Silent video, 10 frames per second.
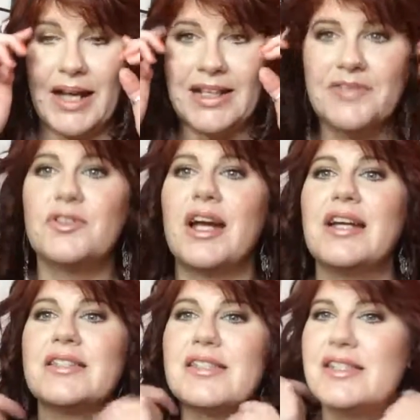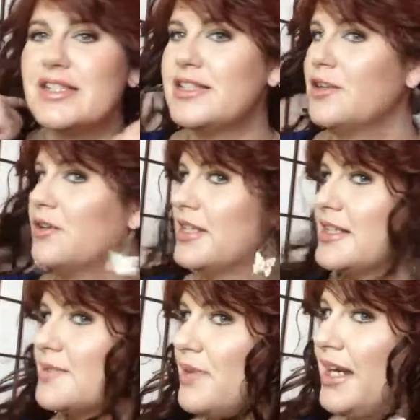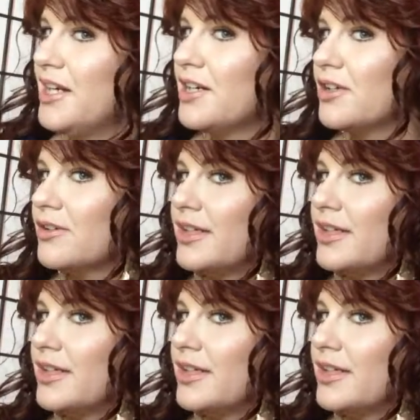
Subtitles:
If you guys did notice, my hair